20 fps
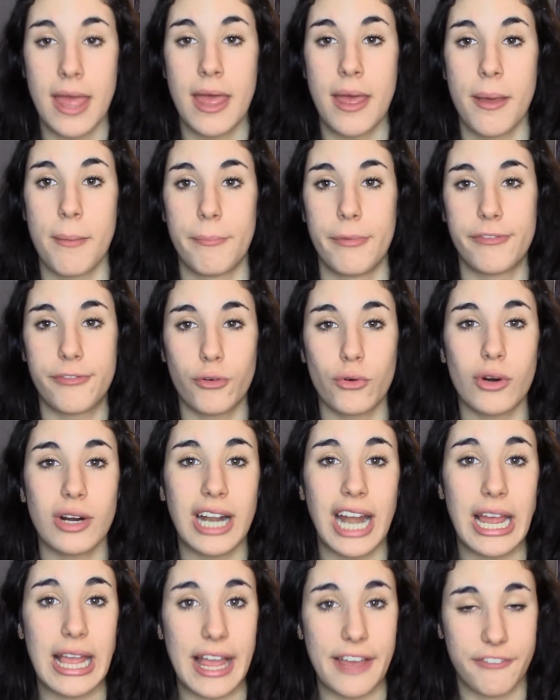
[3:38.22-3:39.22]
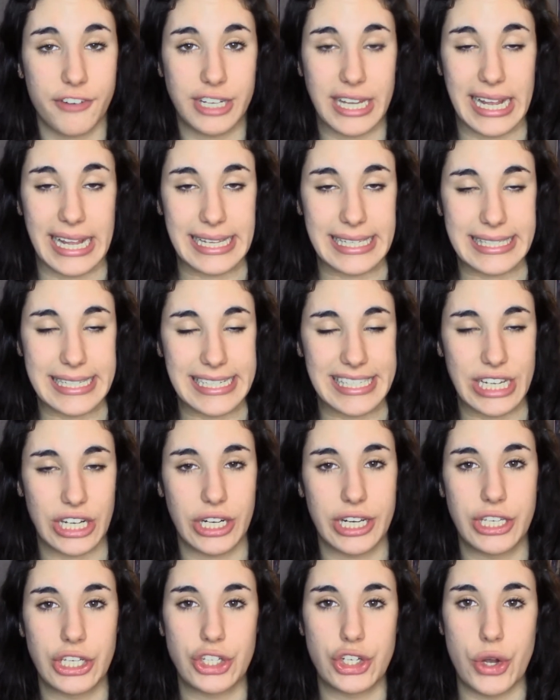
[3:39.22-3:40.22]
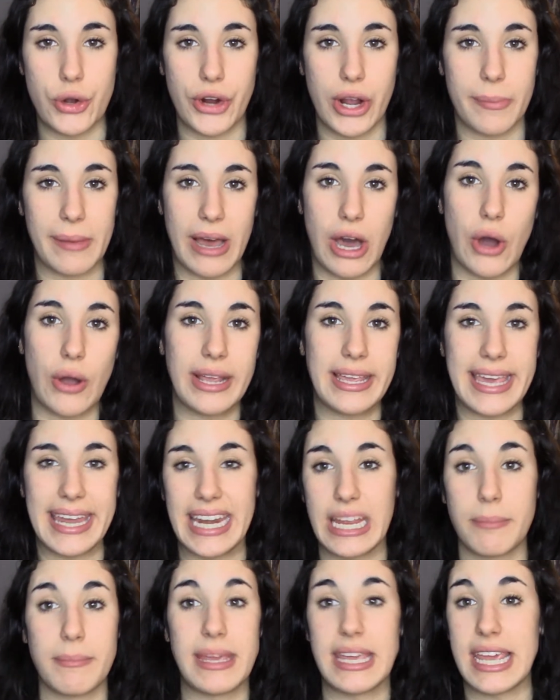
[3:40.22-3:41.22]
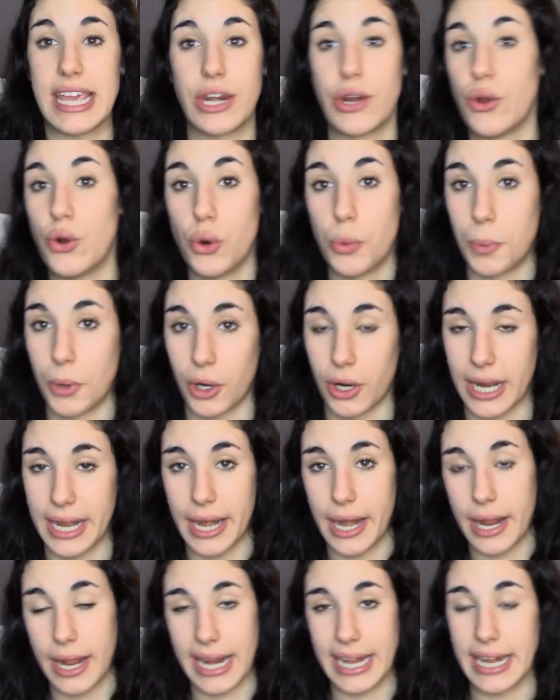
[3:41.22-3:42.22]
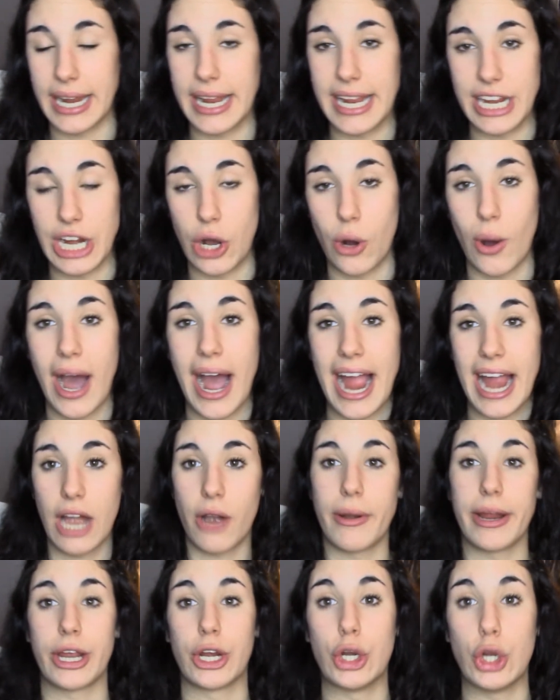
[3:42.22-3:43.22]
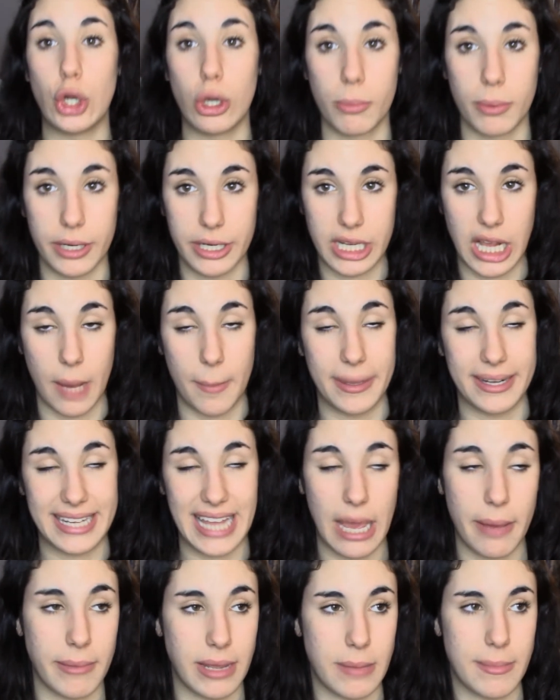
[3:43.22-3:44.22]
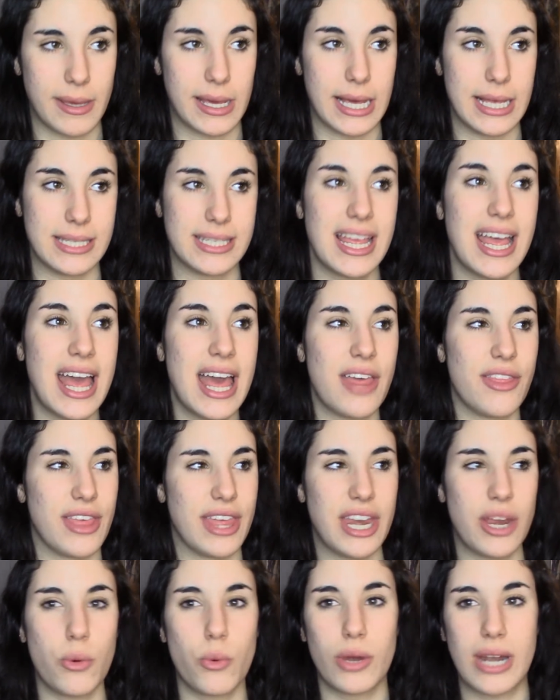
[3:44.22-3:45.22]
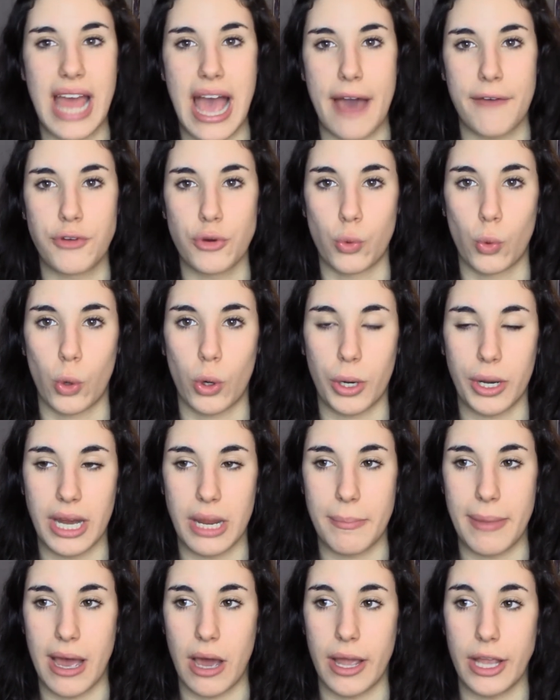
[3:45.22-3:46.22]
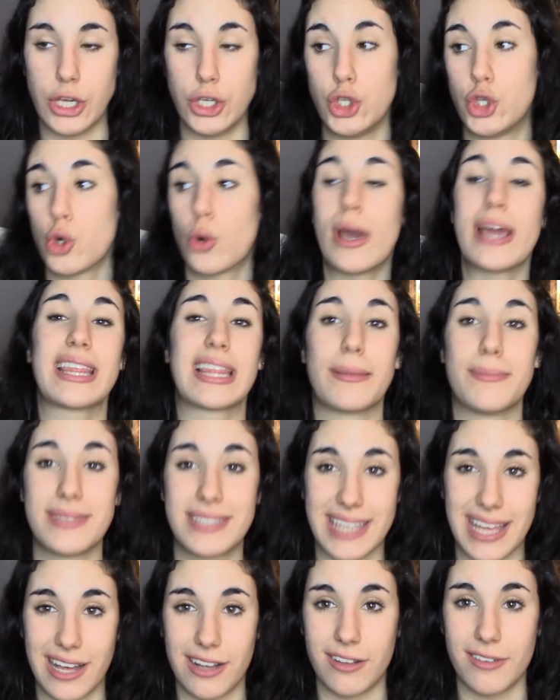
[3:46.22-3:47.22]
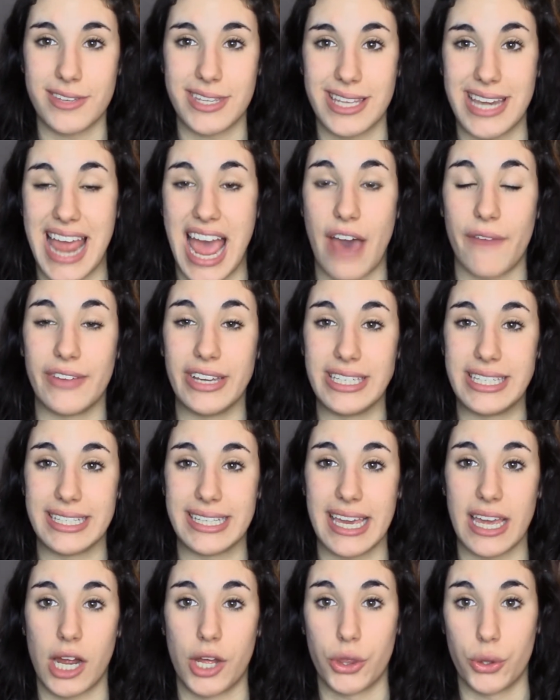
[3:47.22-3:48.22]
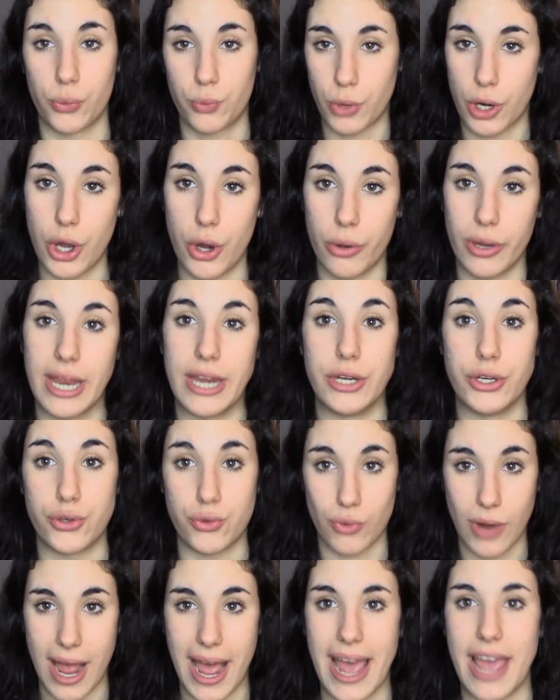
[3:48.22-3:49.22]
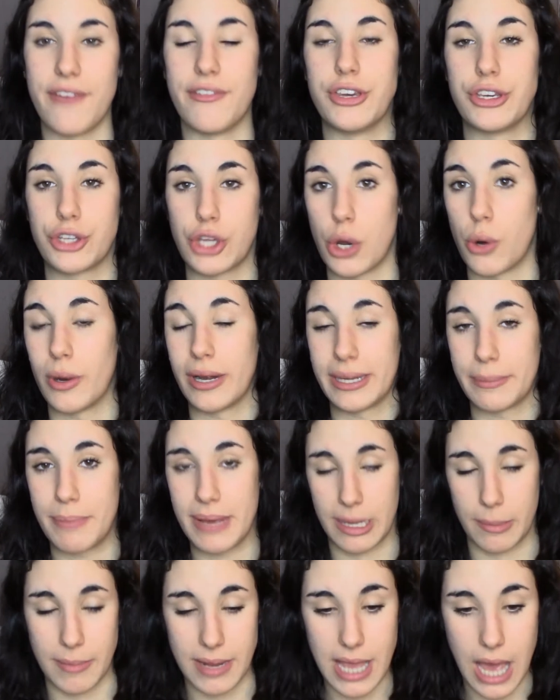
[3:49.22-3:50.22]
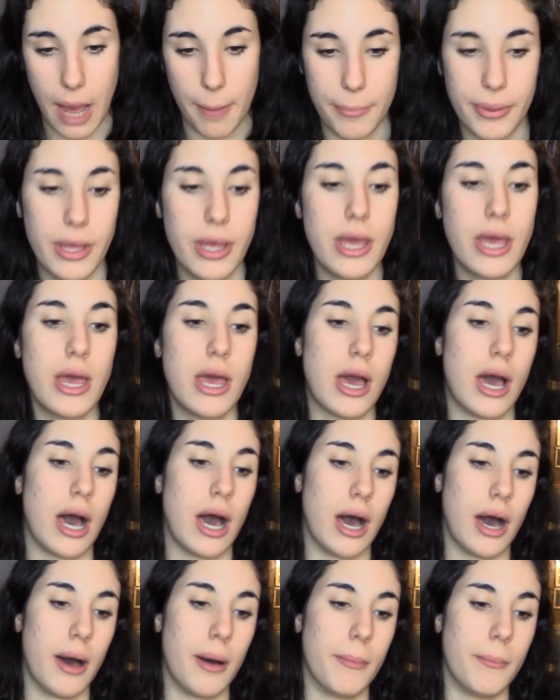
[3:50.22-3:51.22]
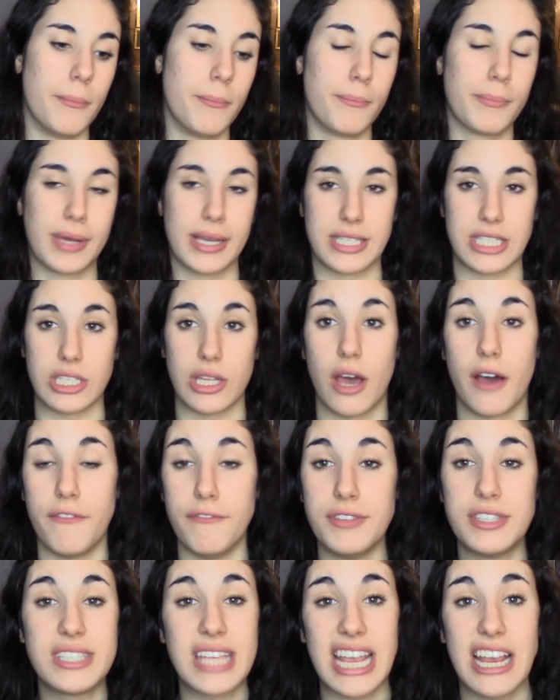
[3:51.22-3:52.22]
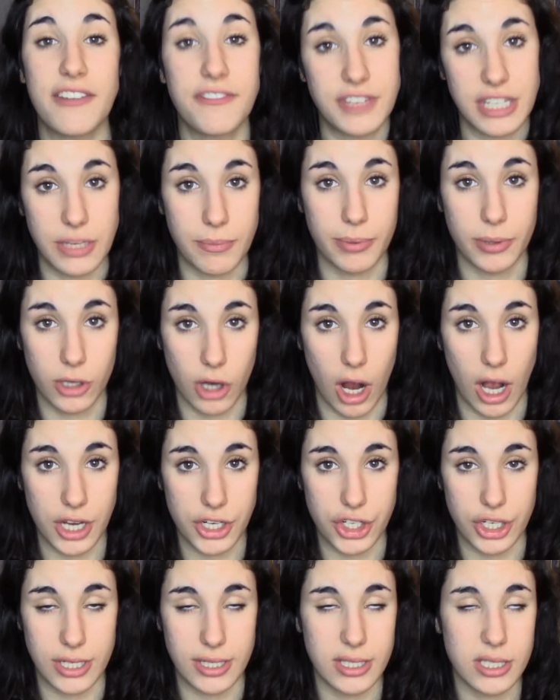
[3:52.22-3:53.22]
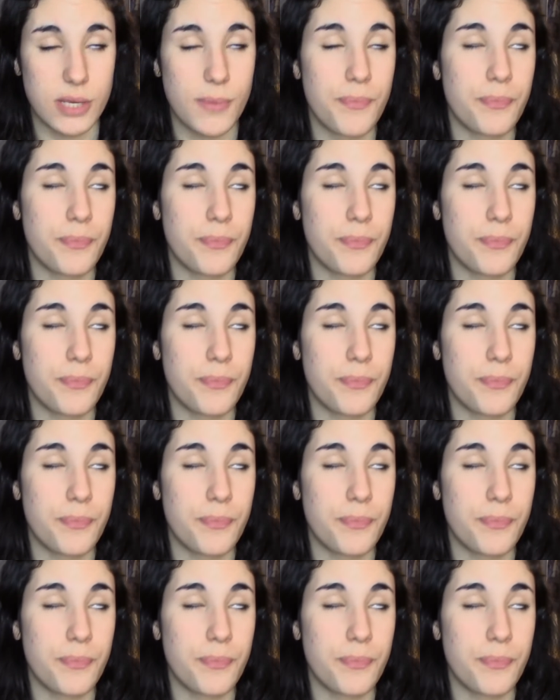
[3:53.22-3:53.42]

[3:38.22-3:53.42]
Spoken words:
Before I left for dance, they started to joke about getting me an Uber and you know, hiring an Uber to come and get me, because they didn't want to have to worry about enjoying themselves and then having to get on the road and drive and go and pick me up, because of safety precautions.